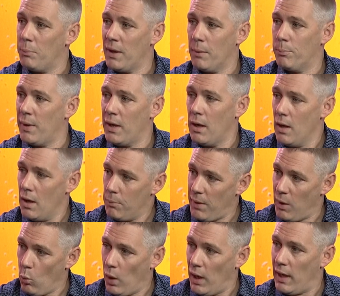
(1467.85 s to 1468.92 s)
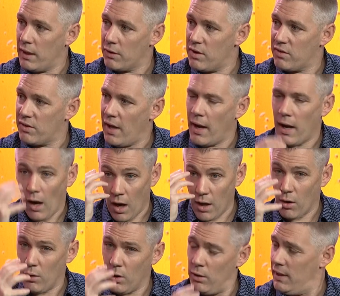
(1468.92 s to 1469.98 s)
Be willing to say, I
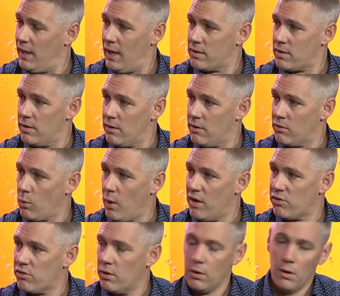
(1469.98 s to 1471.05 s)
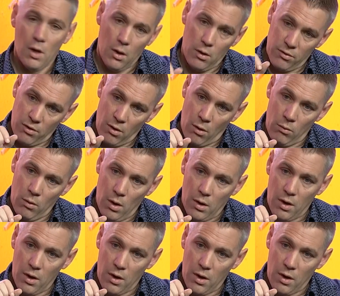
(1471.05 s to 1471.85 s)
don't know the answer to this question. So,